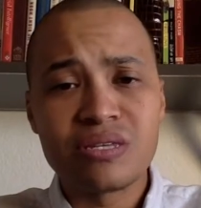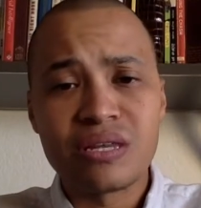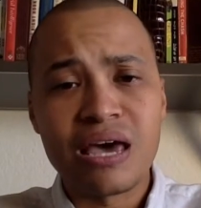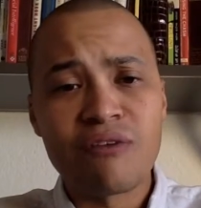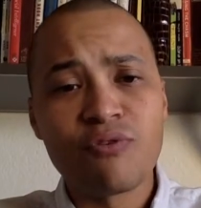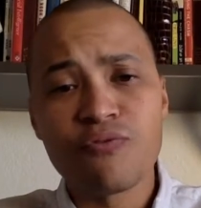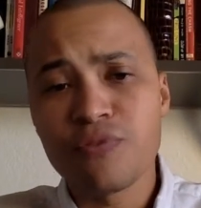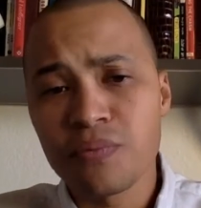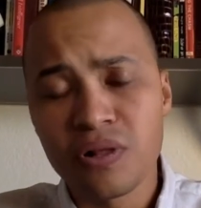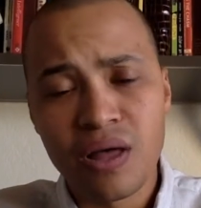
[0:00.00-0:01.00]
than ever
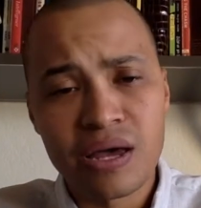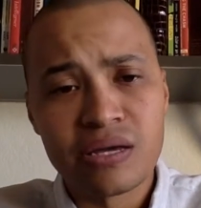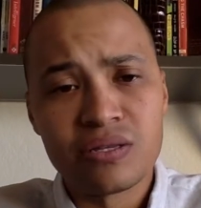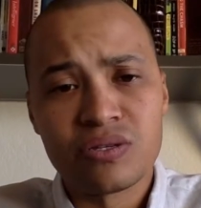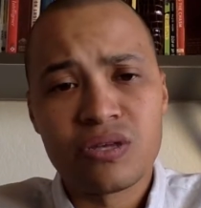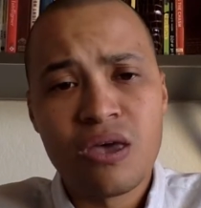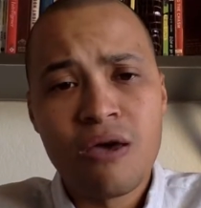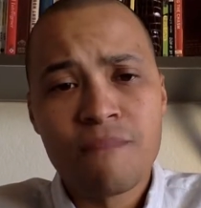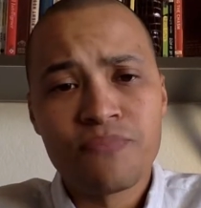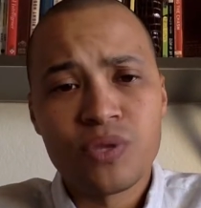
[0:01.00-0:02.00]
from clients.
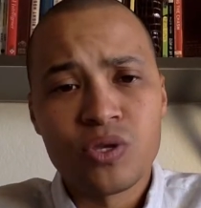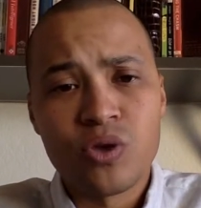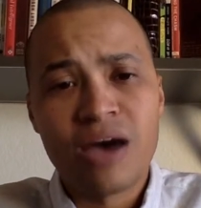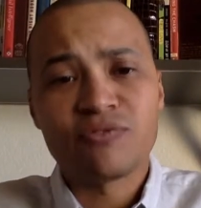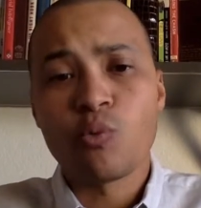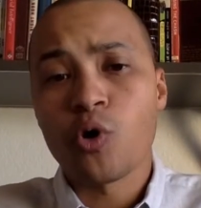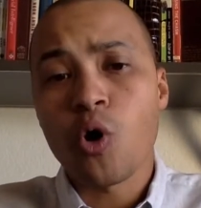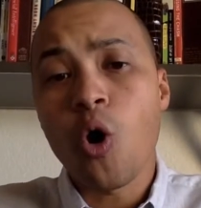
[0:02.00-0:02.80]
You have to work